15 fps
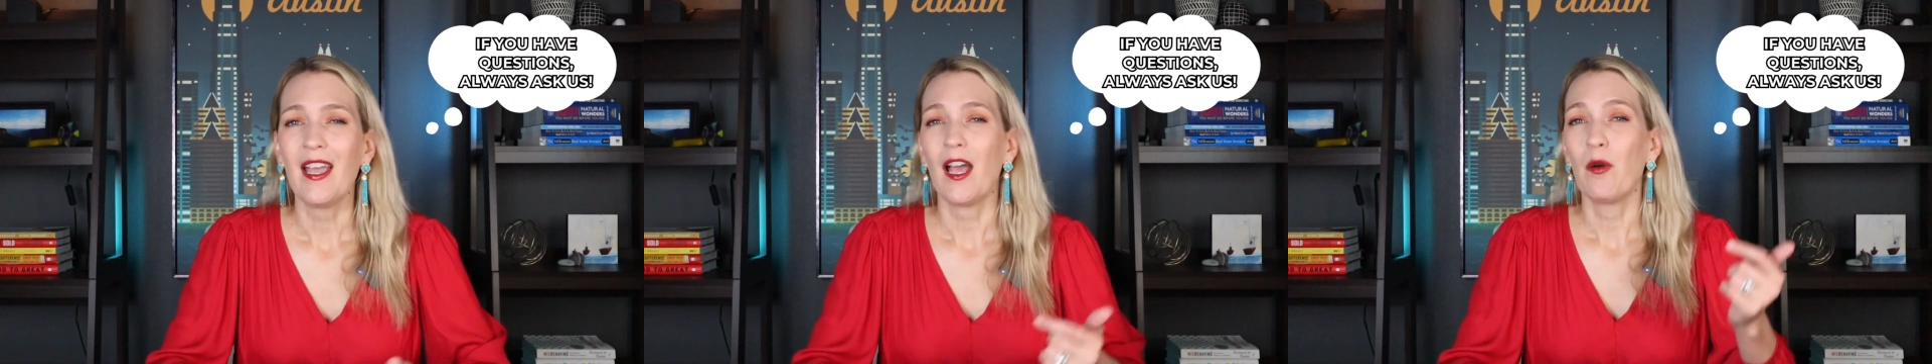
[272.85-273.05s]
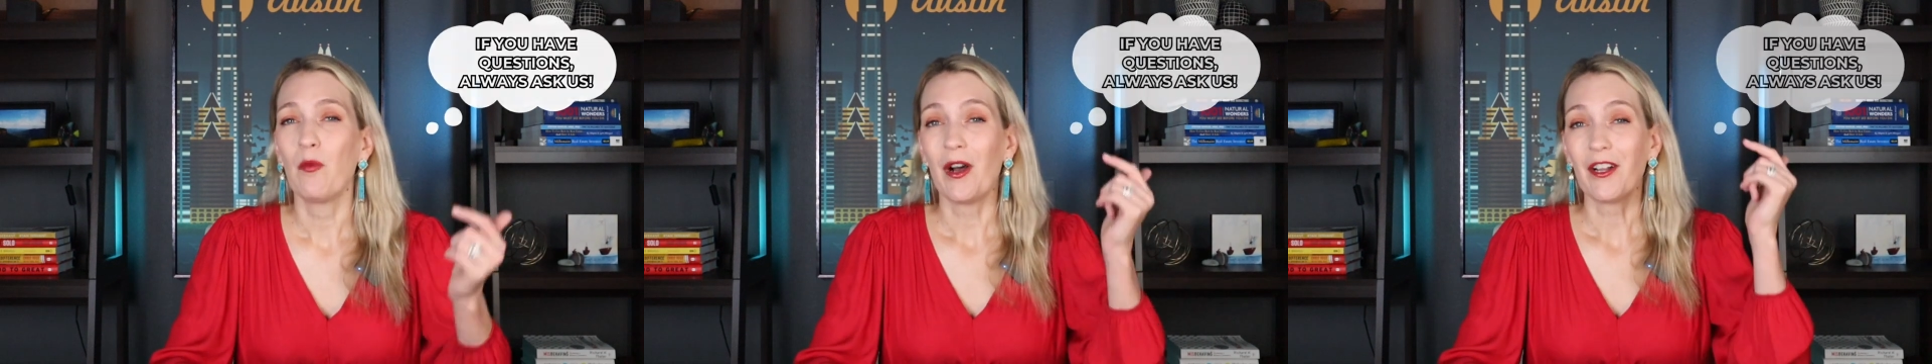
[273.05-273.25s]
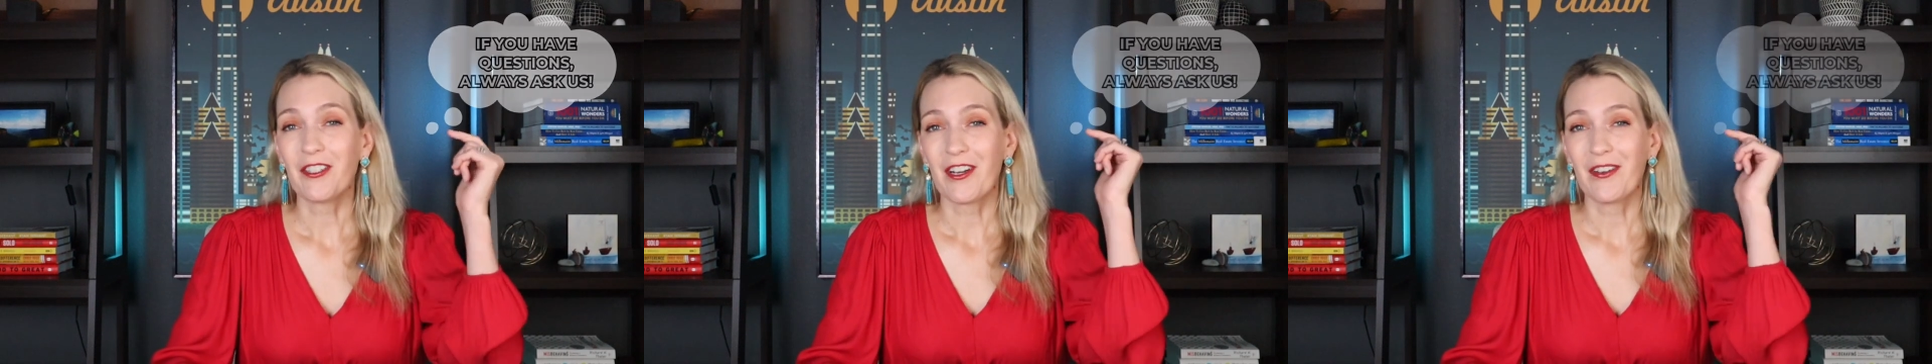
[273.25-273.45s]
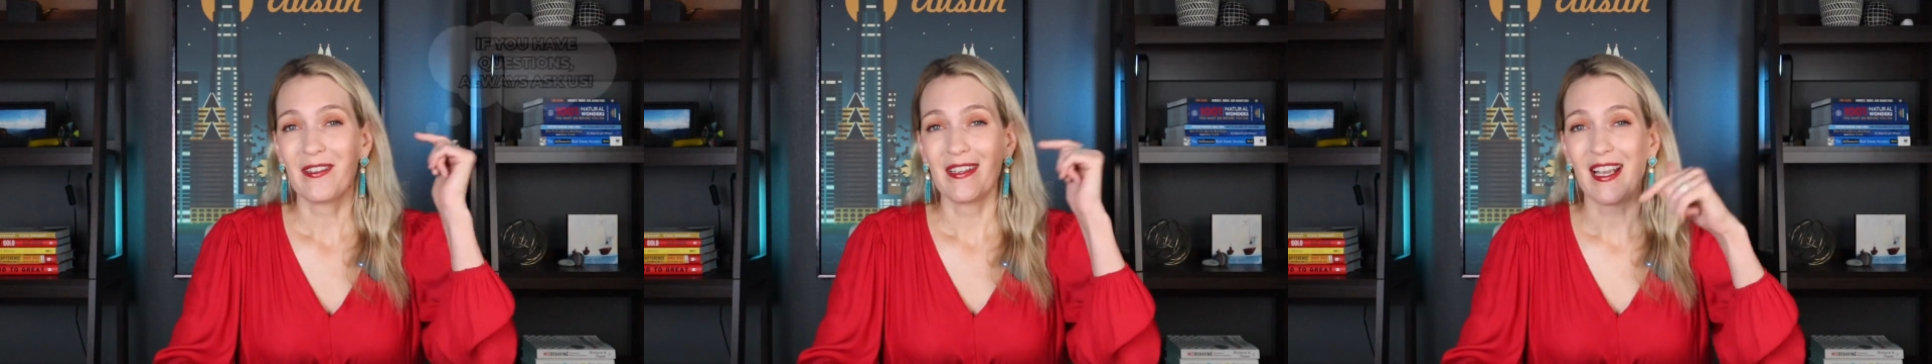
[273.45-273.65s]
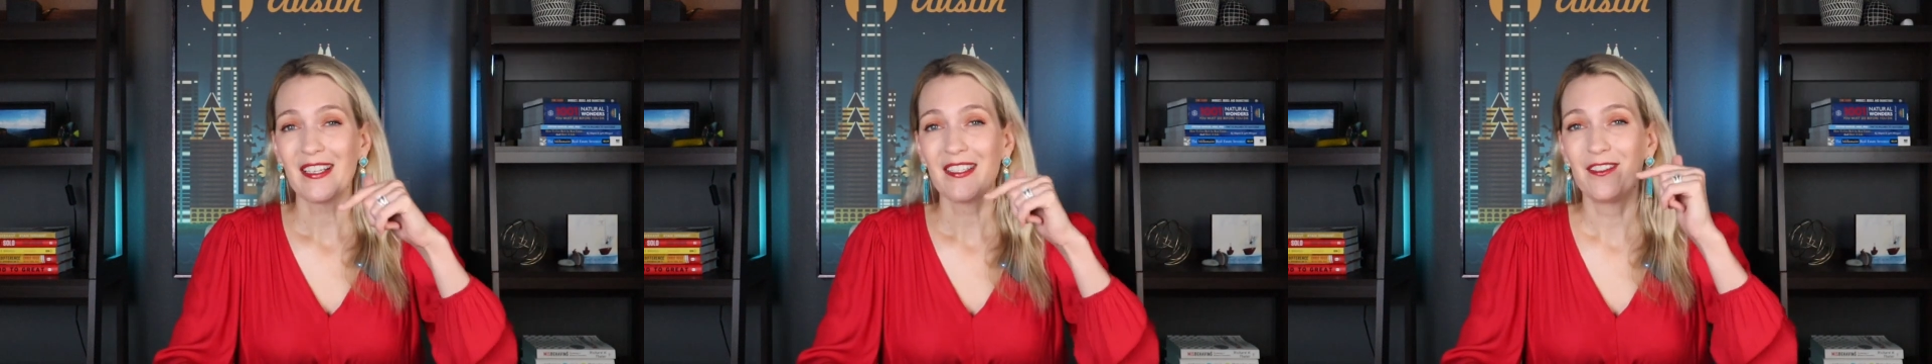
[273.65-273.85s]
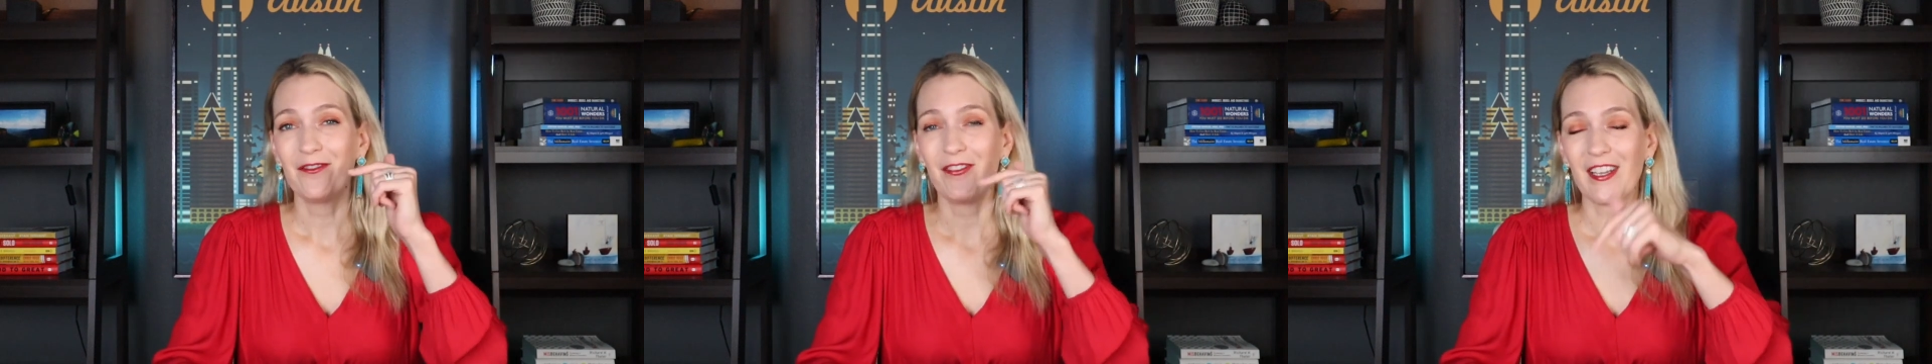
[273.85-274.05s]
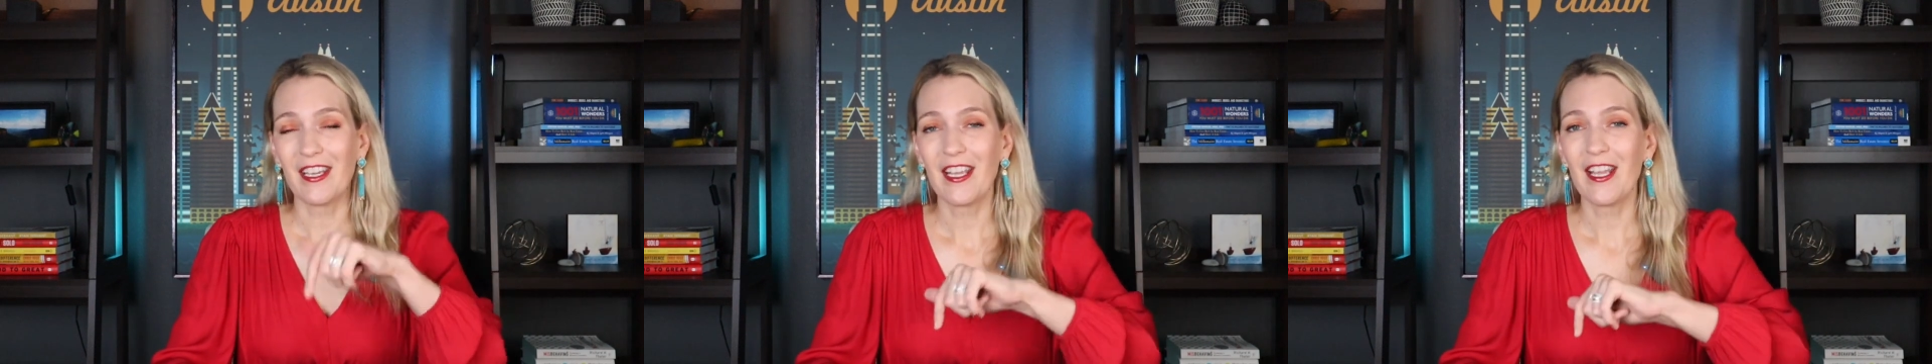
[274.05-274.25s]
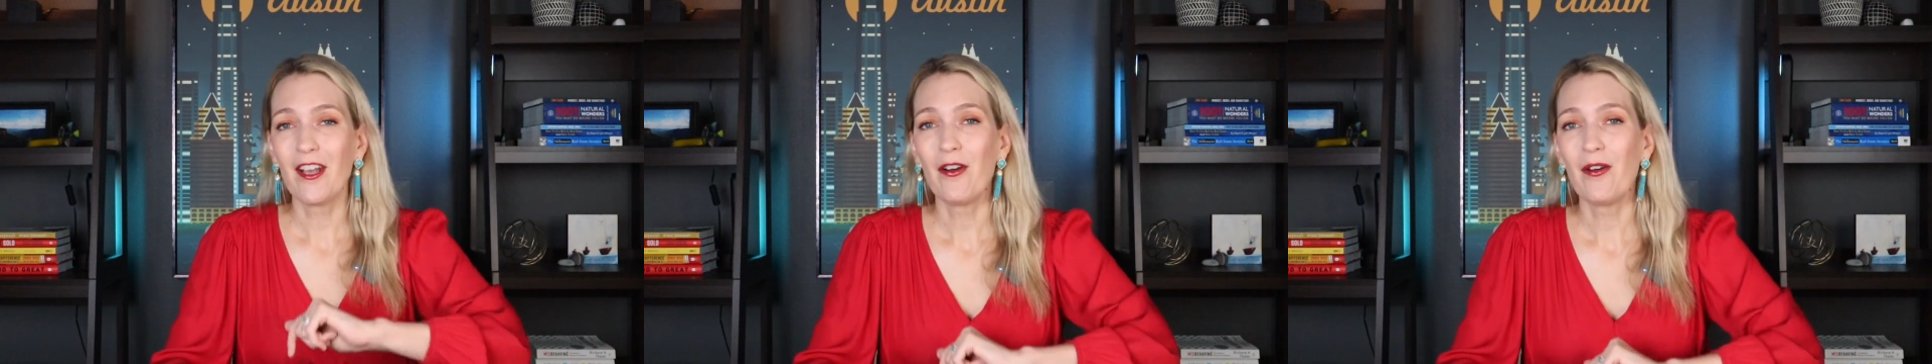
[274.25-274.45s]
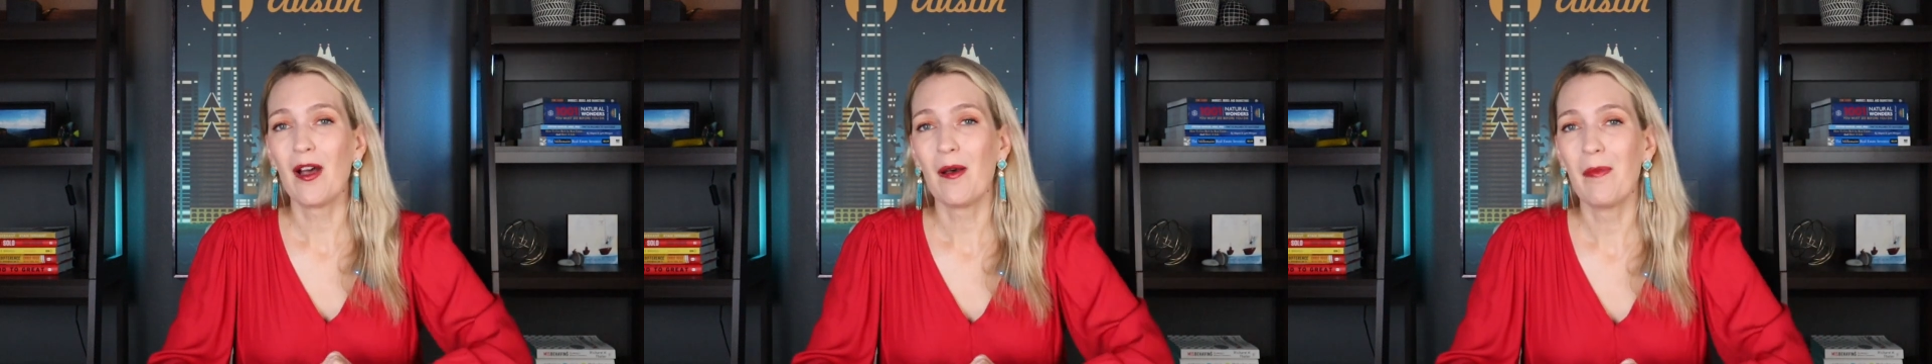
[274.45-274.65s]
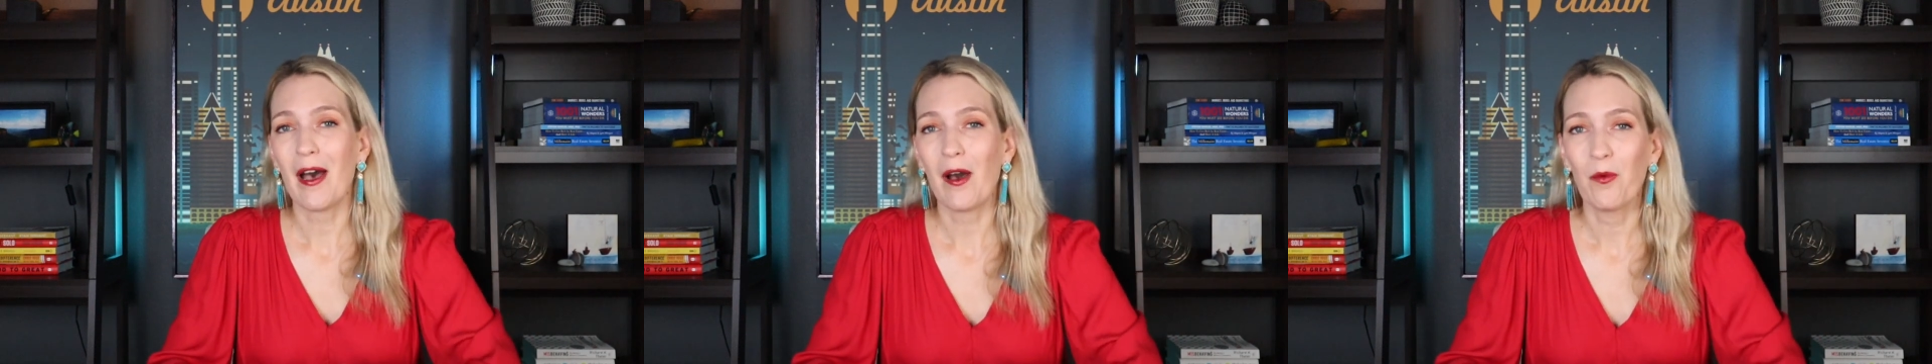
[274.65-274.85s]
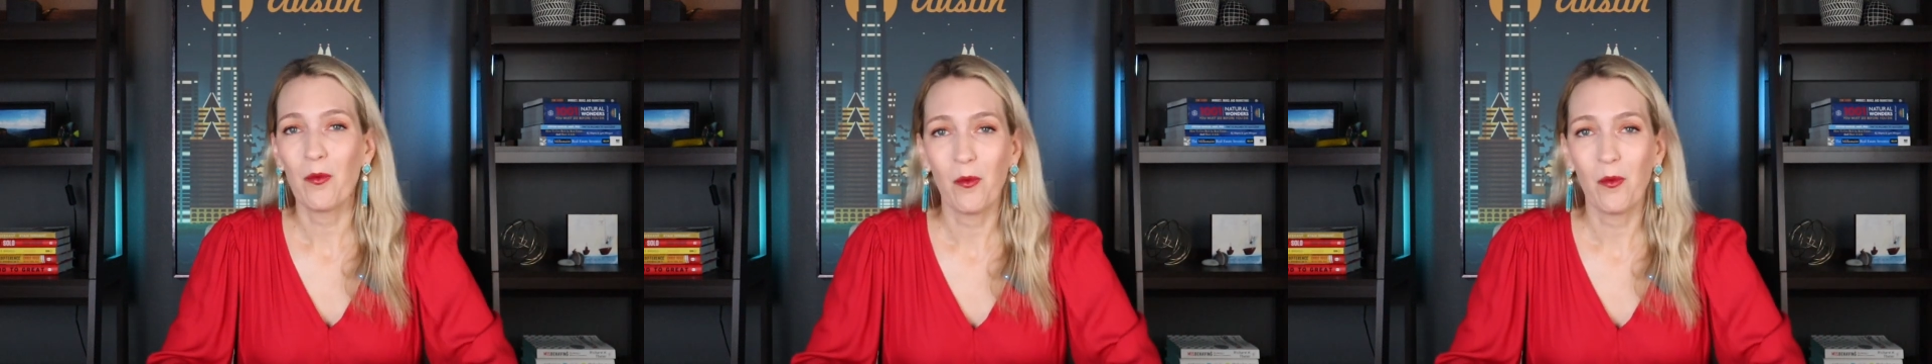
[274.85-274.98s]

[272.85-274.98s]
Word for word: and watch our next video about